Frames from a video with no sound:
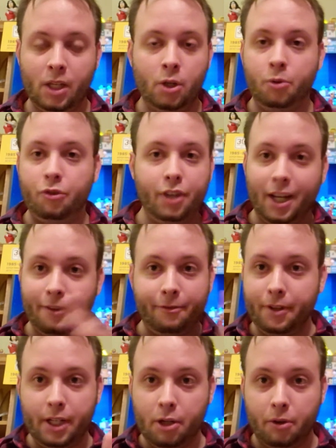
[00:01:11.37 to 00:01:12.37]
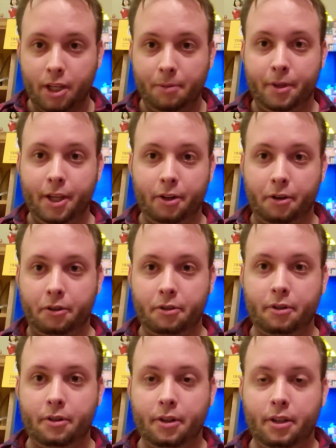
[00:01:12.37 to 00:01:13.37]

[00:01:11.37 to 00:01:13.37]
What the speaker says: who's not a video game character.